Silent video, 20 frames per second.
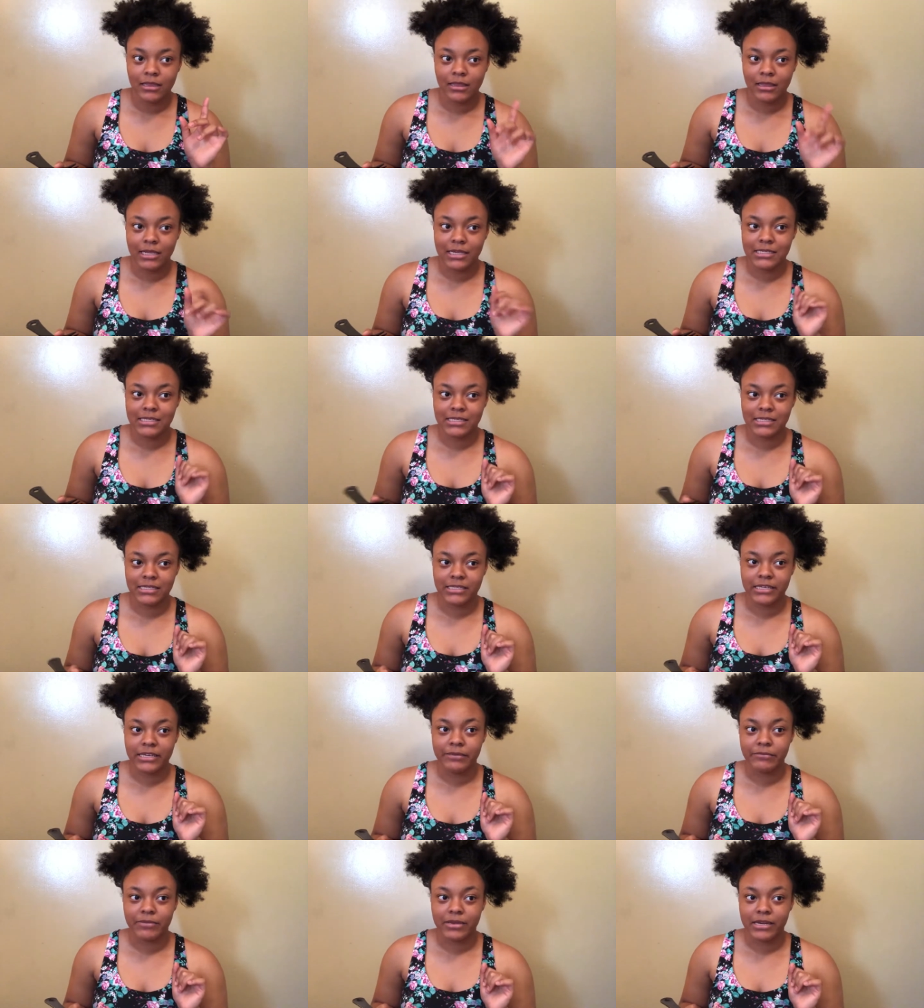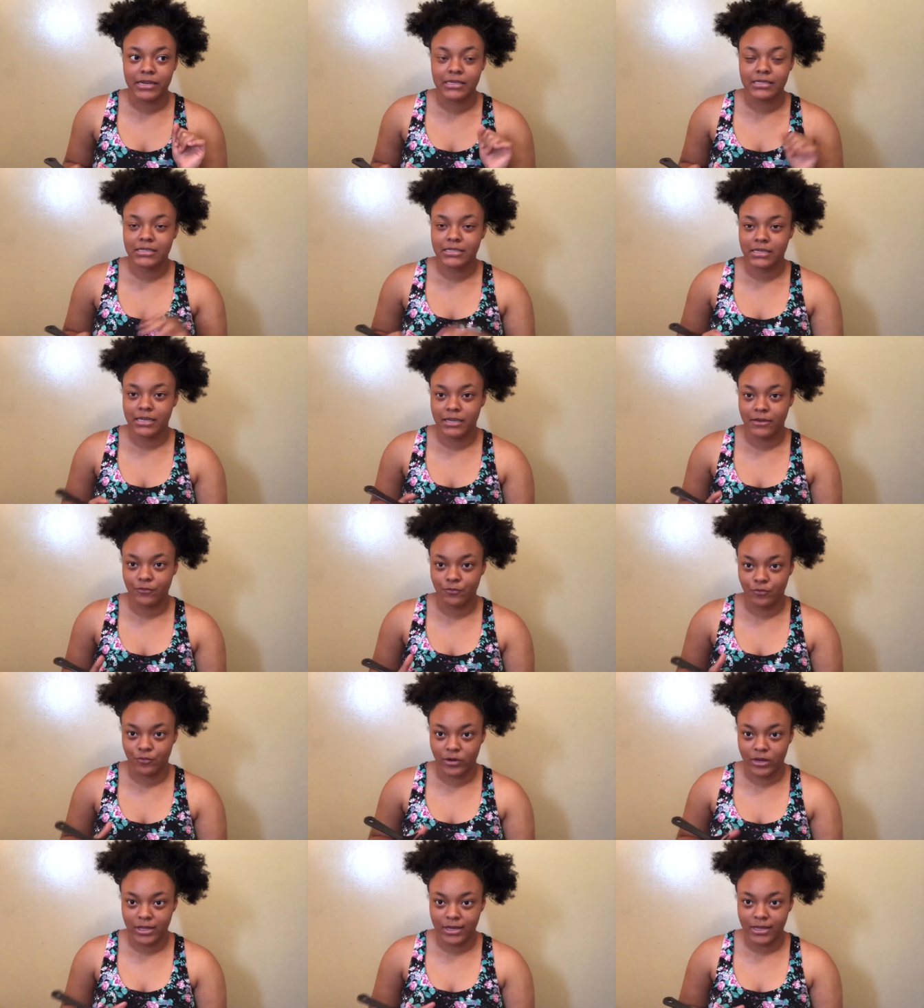less than ten minutes to get
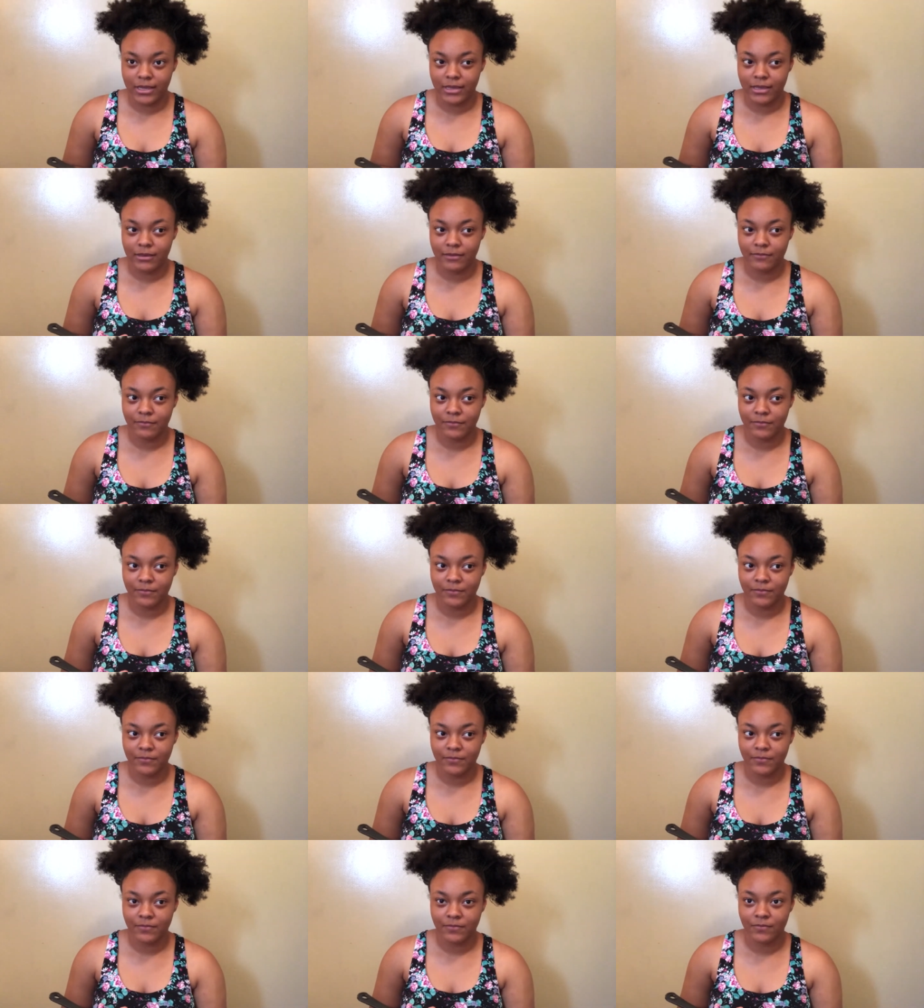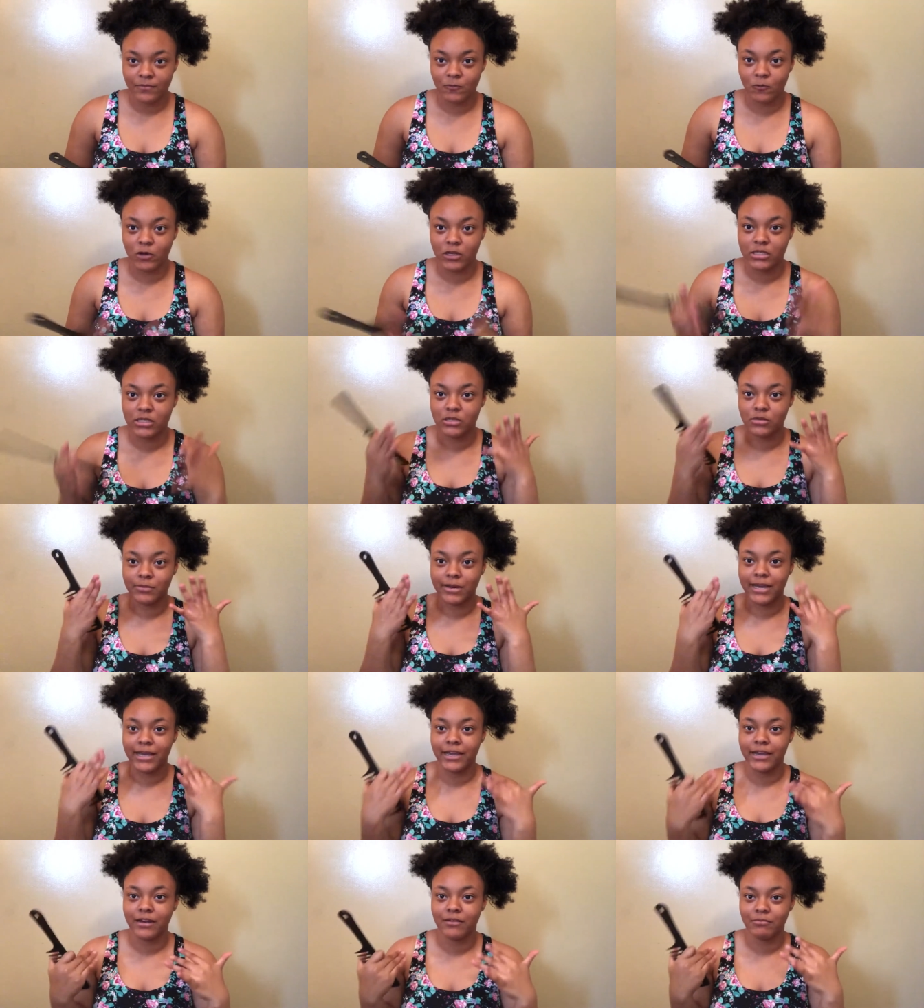ready, well, to do
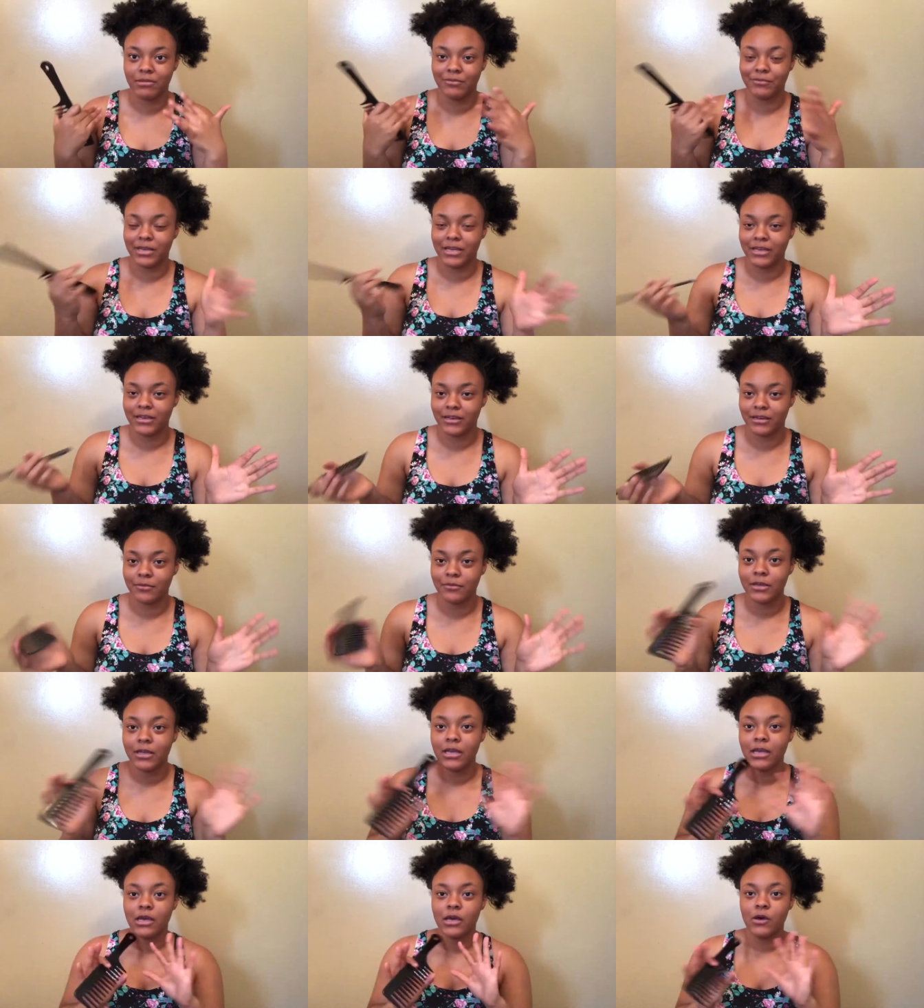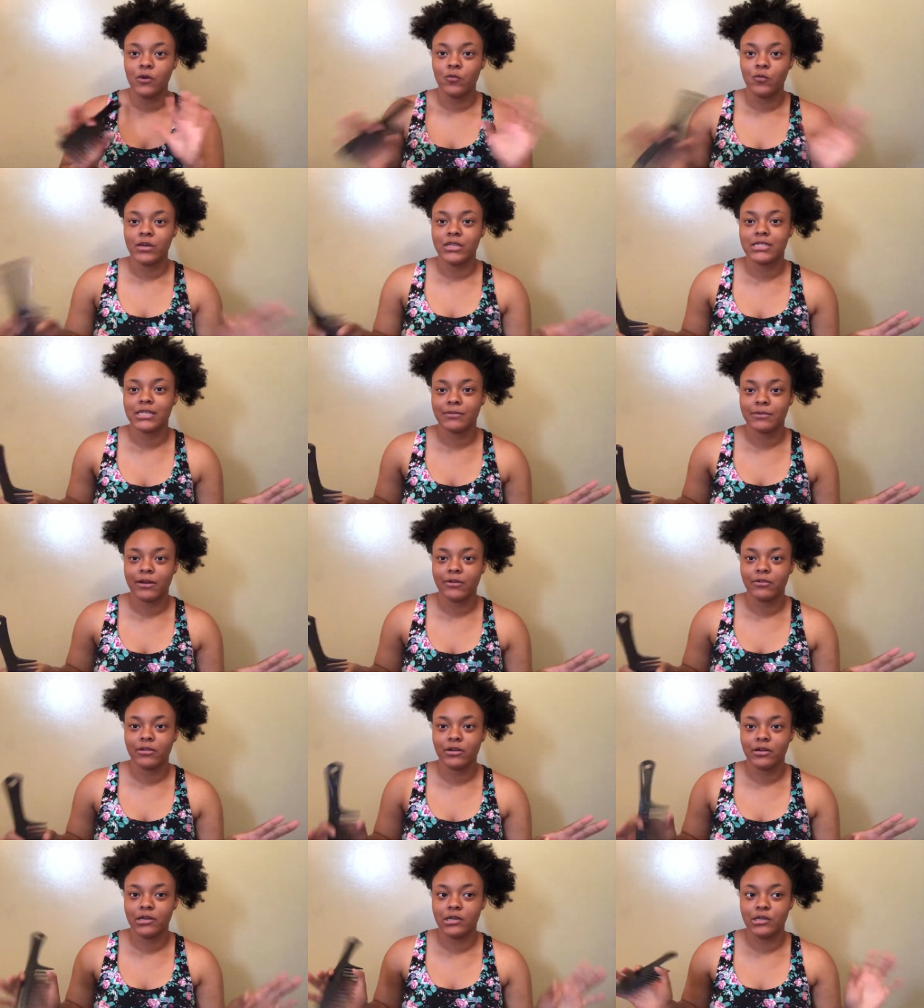my hair and my makeup, which I'm not
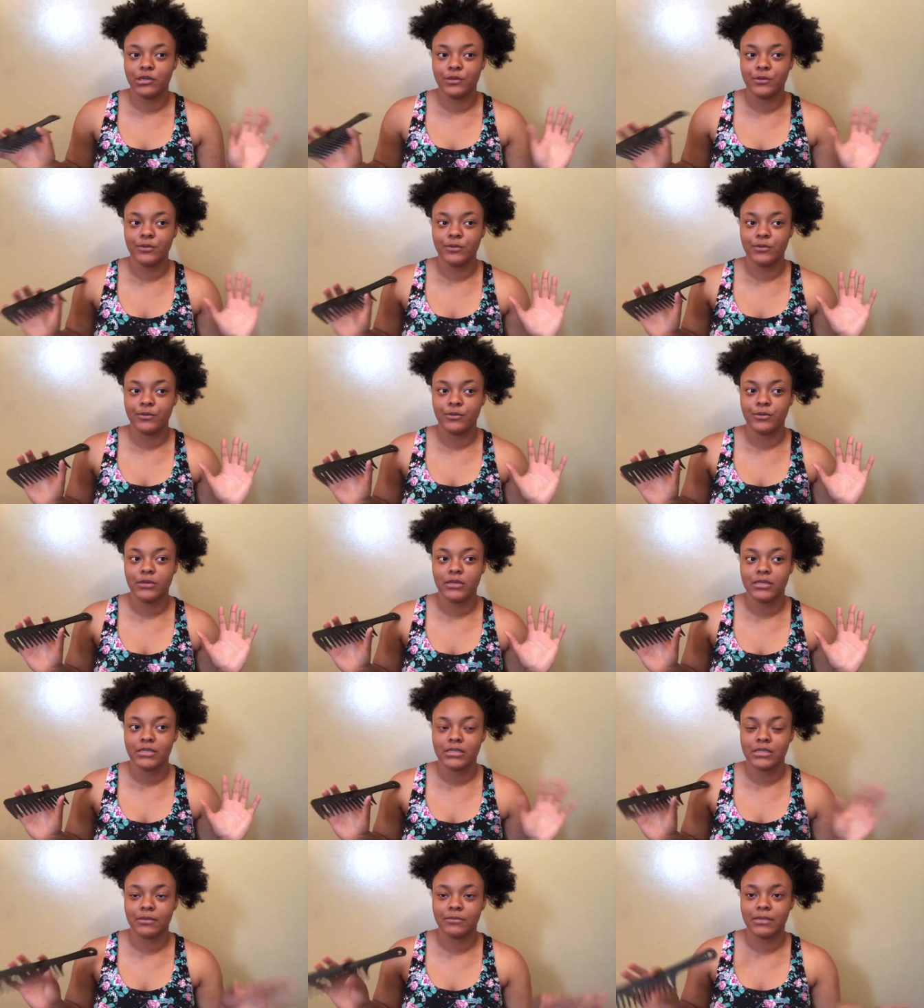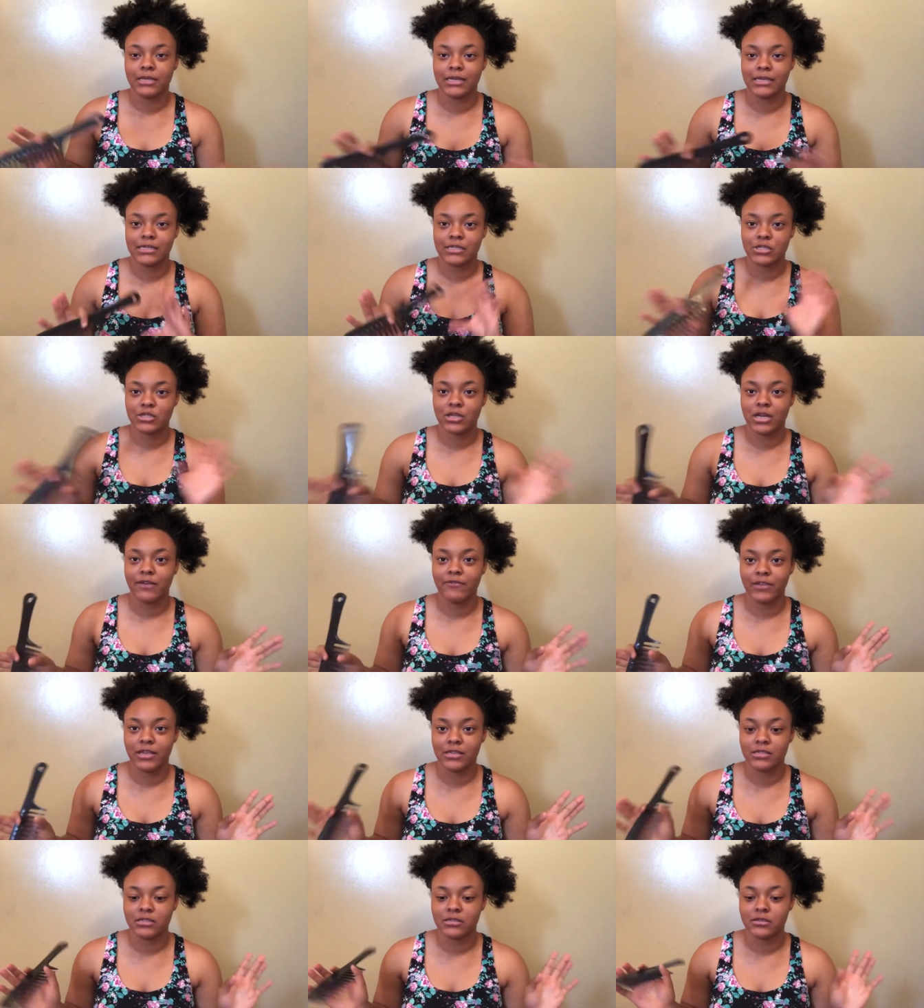really going to do something
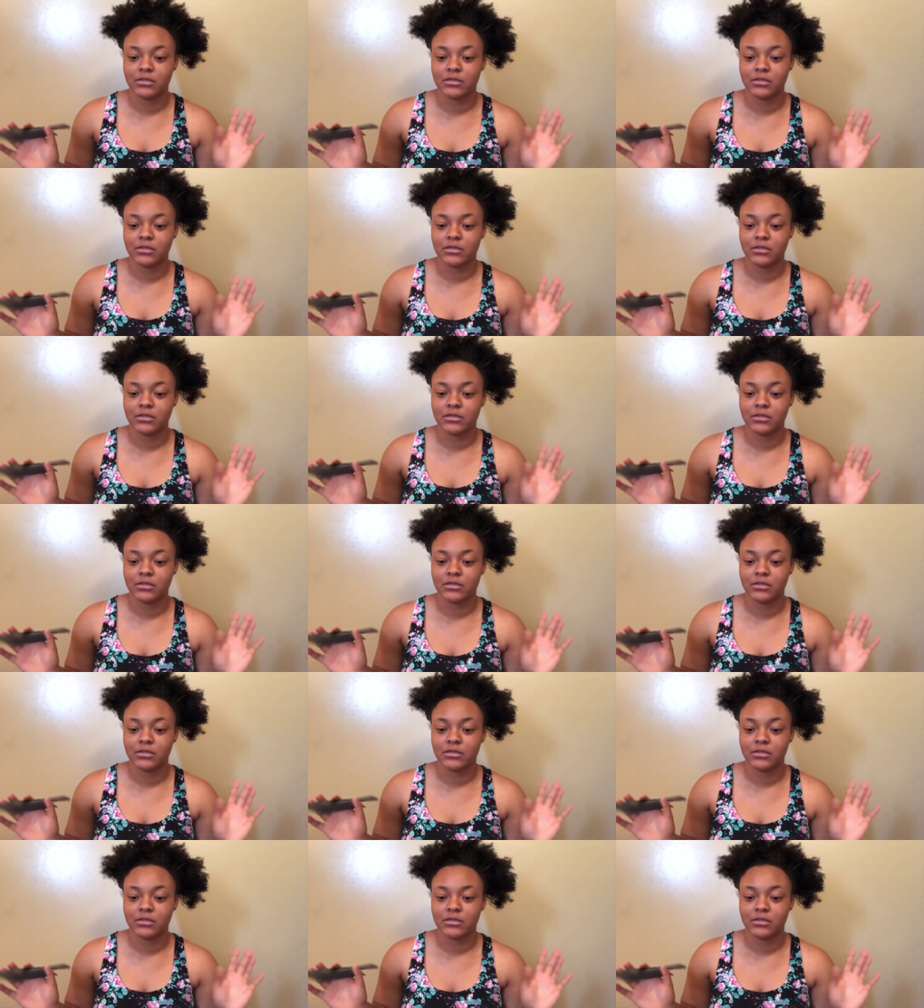extravagant.